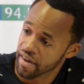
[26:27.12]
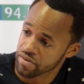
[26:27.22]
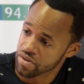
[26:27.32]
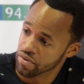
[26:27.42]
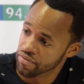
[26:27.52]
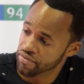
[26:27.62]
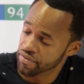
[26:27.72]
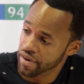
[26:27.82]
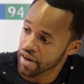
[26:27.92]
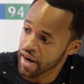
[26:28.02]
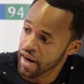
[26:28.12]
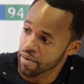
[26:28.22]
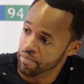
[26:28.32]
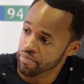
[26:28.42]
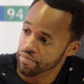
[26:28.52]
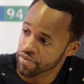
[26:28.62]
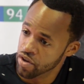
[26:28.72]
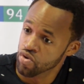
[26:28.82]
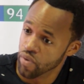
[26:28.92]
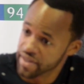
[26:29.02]
out of the
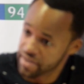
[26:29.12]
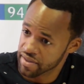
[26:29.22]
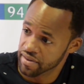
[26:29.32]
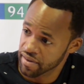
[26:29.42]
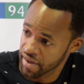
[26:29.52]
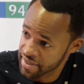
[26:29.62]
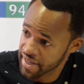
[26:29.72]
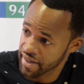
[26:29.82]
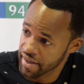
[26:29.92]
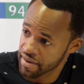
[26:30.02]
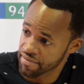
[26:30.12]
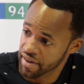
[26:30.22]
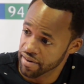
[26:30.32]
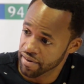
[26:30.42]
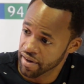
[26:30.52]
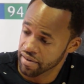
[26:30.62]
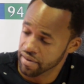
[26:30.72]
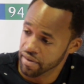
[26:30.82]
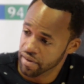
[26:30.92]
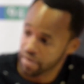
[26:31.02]
US attended the event, right?